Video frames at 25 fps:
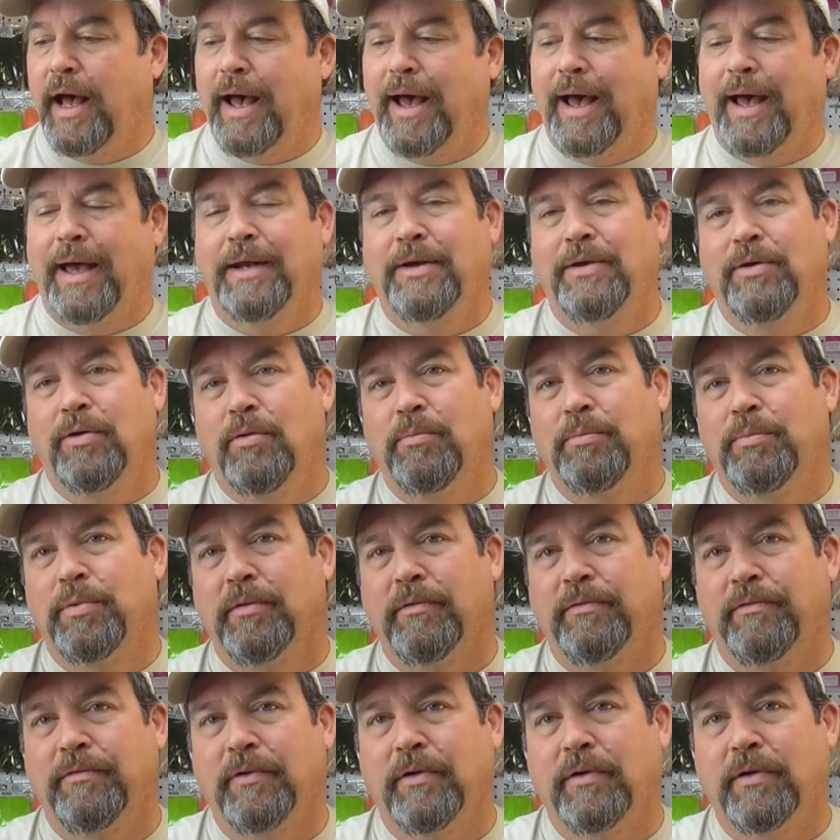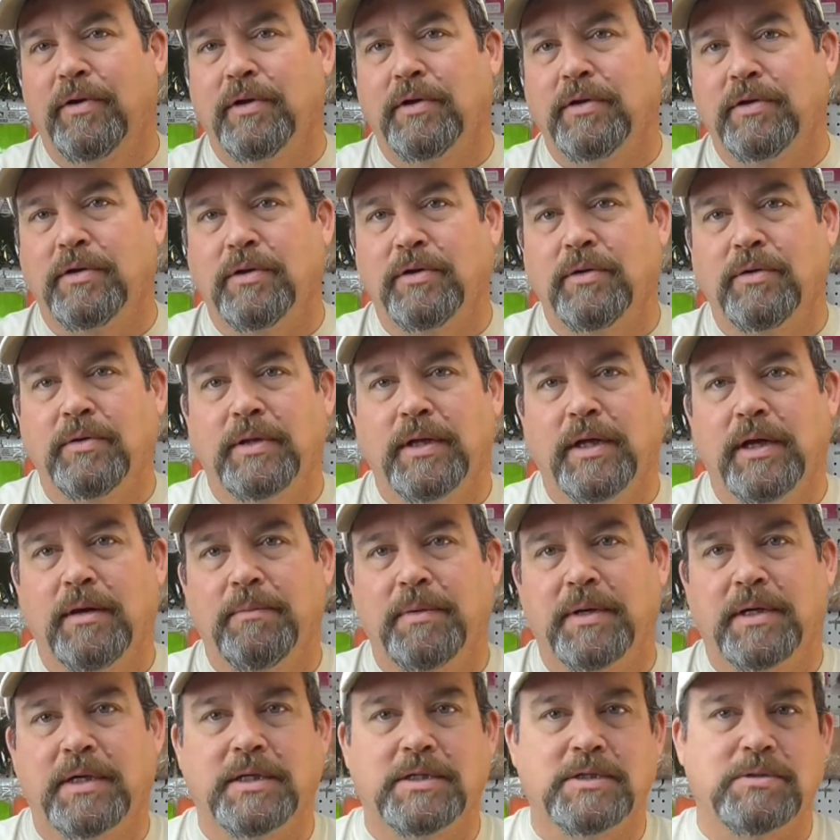I don't prefer to do
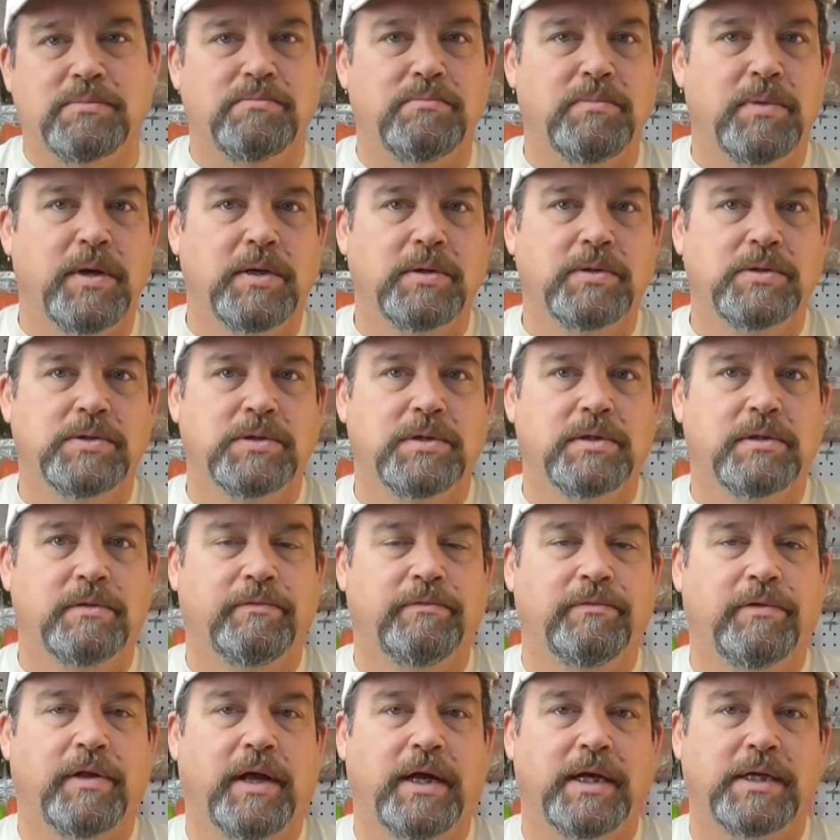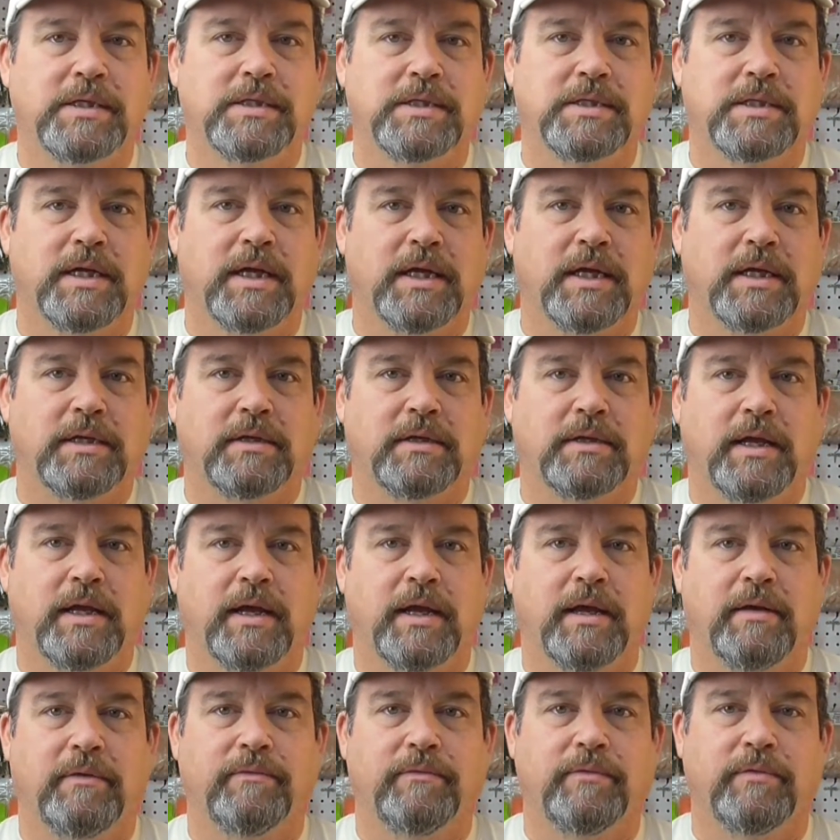that because most of the flies that I
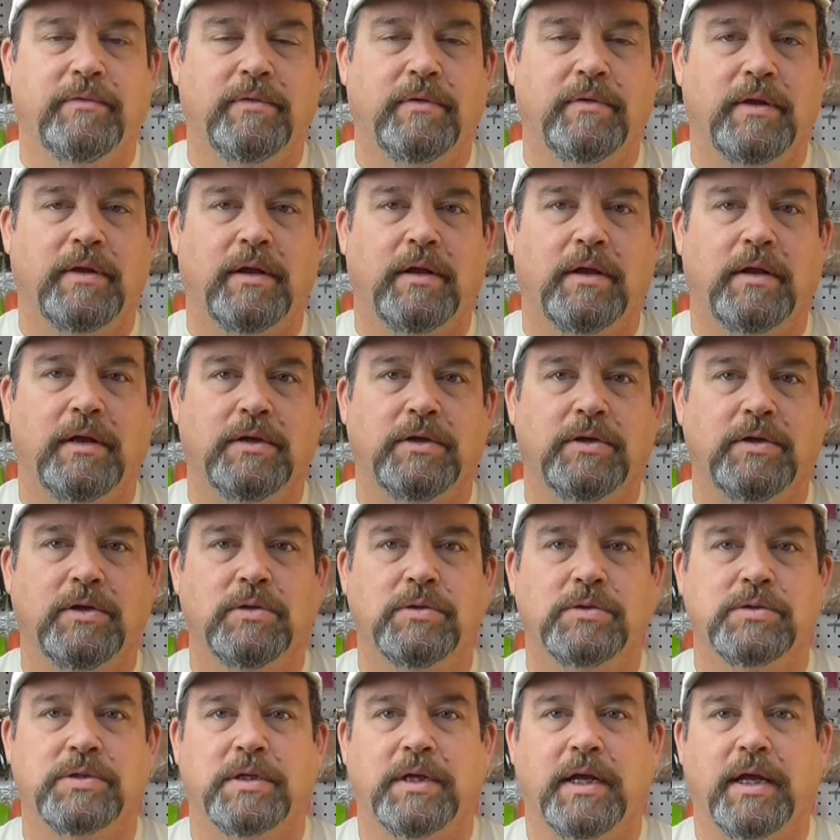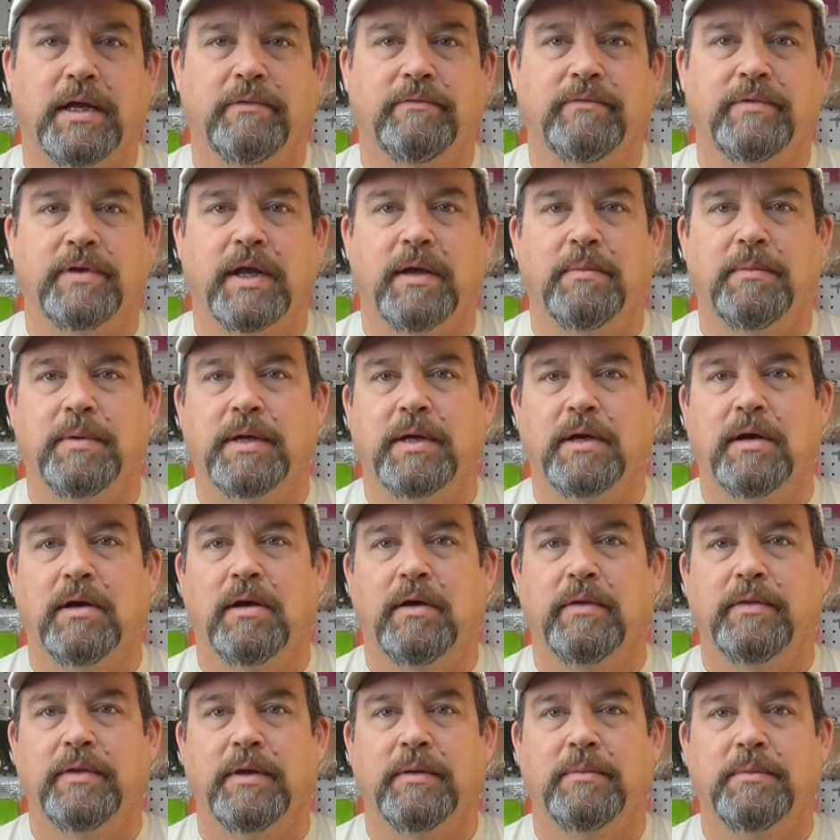have and use that have dubbing
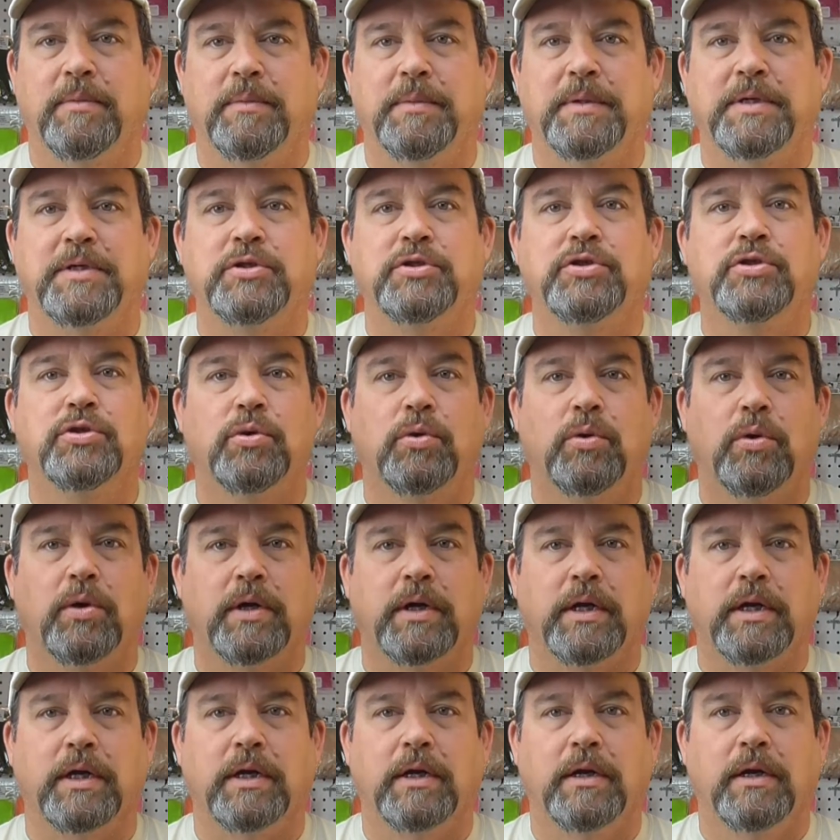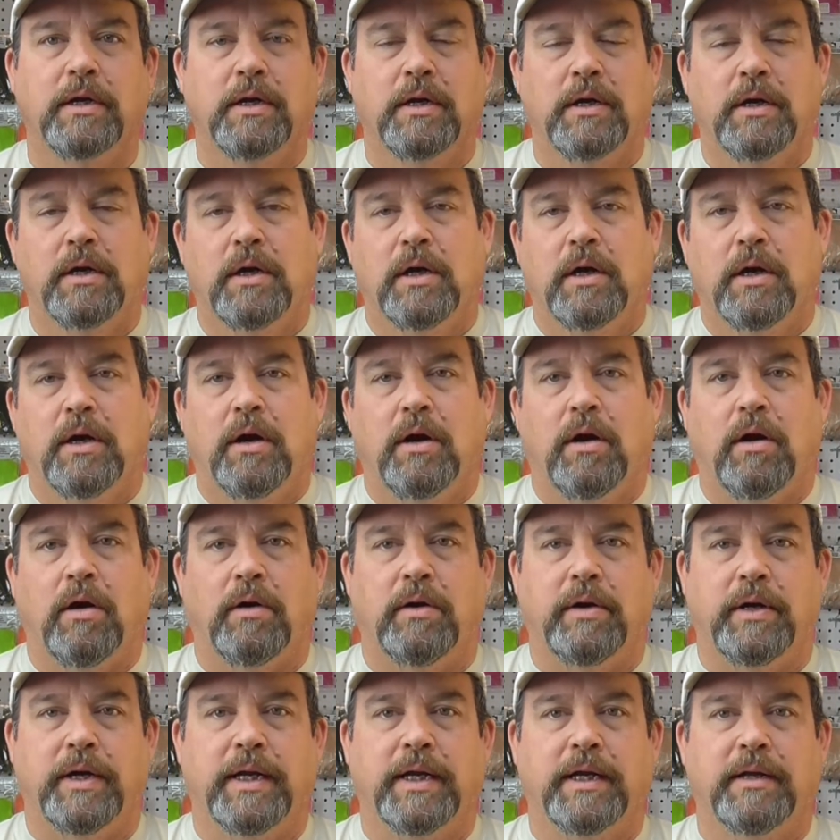on them, the majority
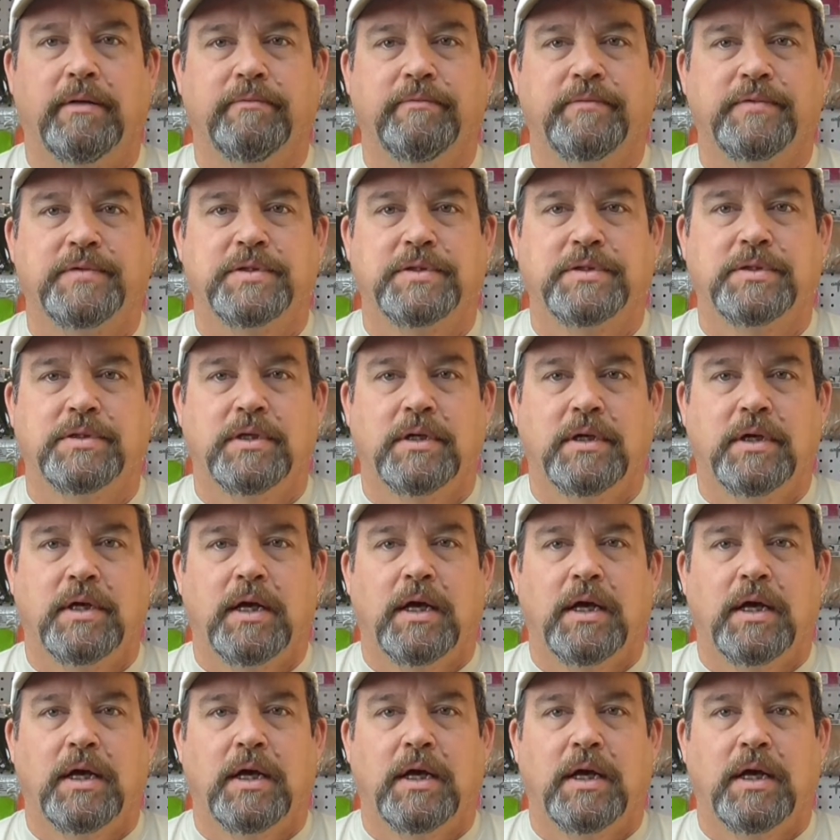are nymphs.